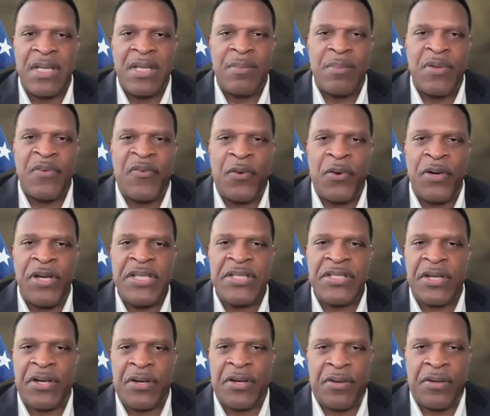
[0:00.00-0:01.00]
Before his
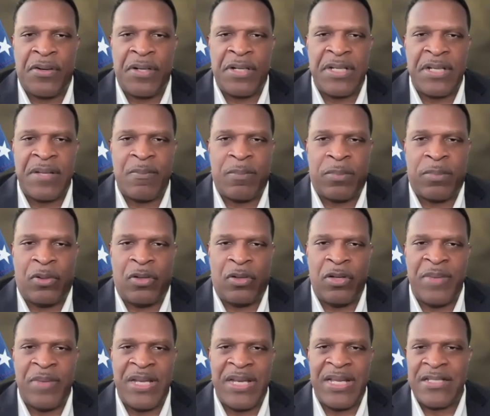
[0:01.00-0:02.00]
current
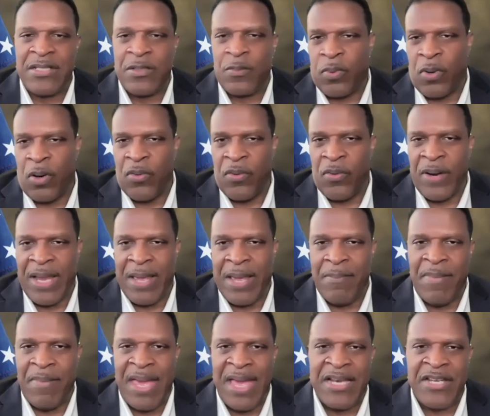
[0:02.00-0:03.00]
employment as a
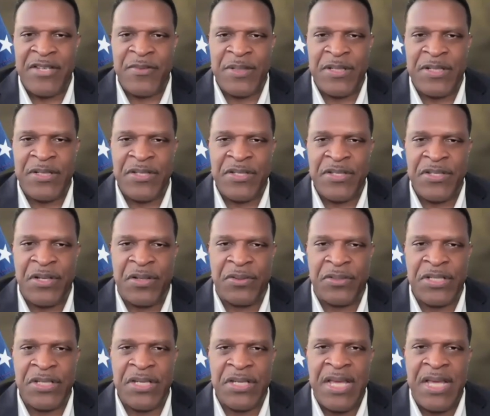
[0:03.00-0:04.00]
program management
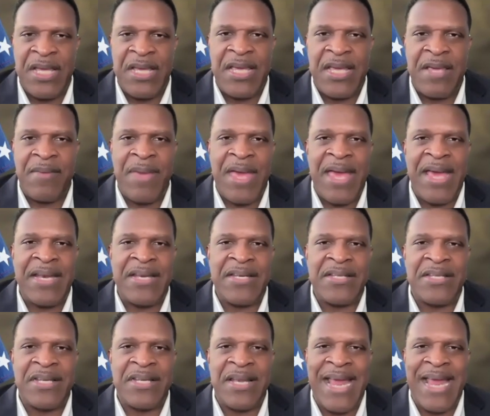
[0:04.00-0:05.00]
consultant, he
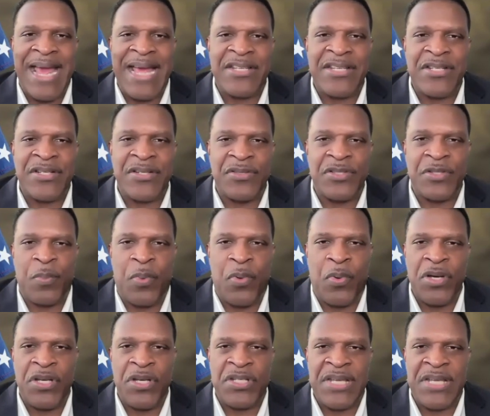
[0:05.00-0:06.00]
managed the National
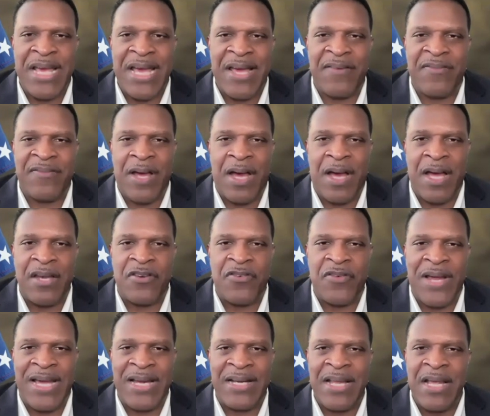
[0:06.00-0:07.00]
Support Staff
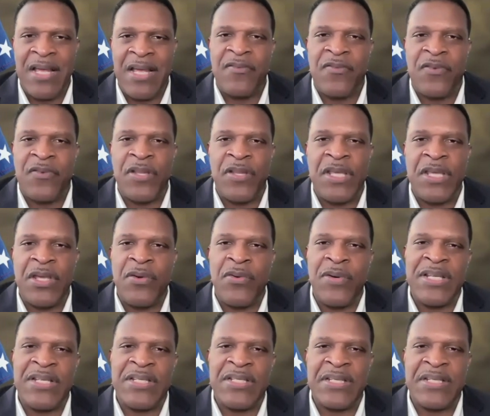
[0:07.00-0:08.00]
contract for the
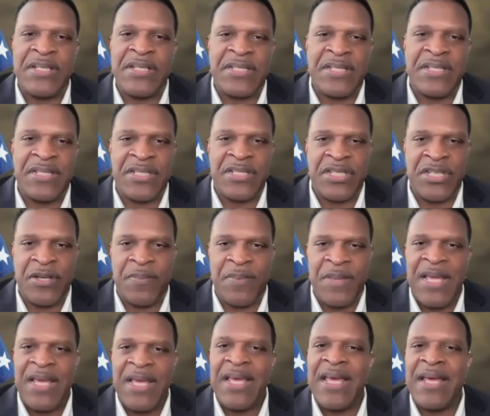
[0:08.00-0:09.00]
U.S. Citizenship
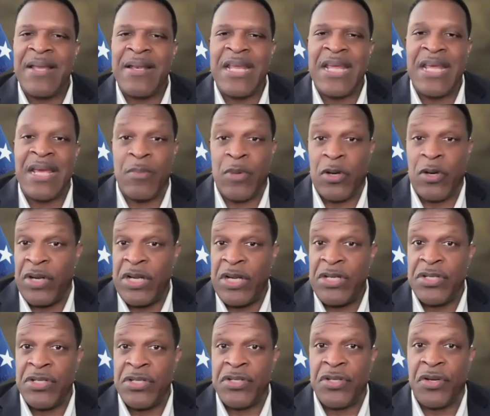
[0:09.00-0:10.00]
and
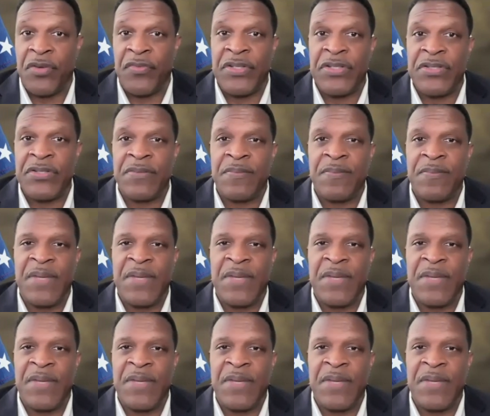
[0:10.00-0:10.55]
Immigration Service.